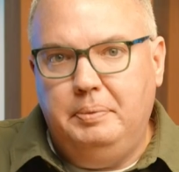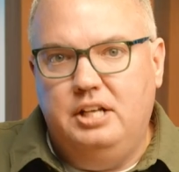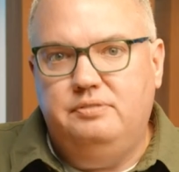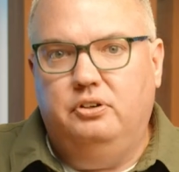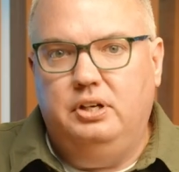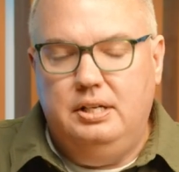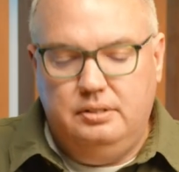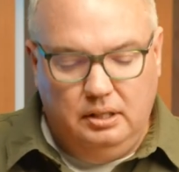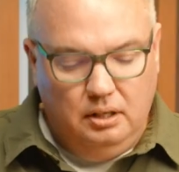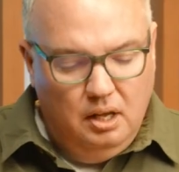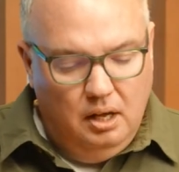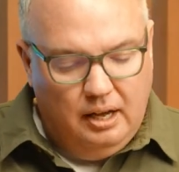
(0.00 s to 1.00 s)
and paste very
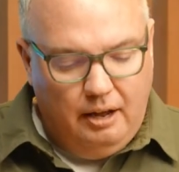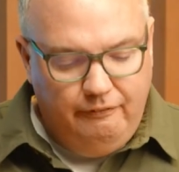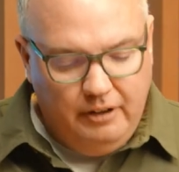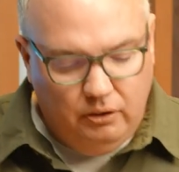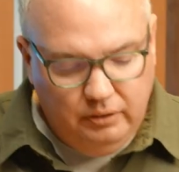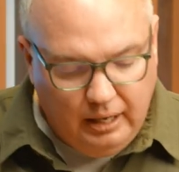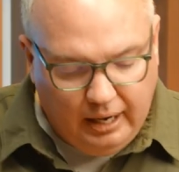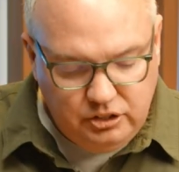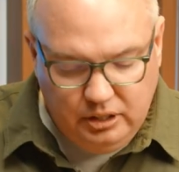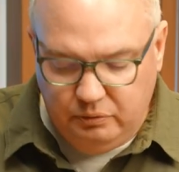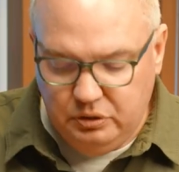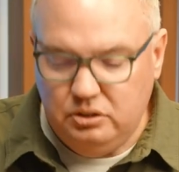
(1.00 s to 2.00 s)
easily. I found
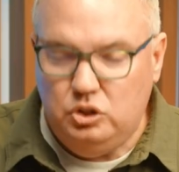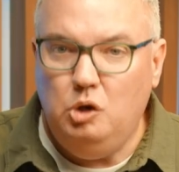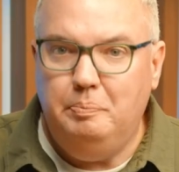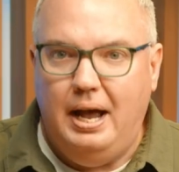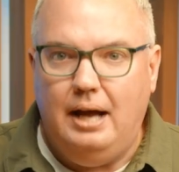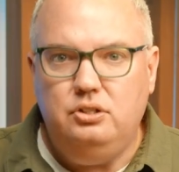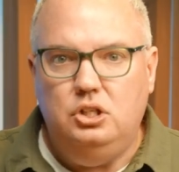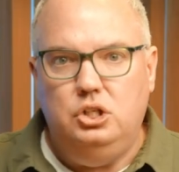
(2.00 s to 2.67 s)
actually it wasn't too bad to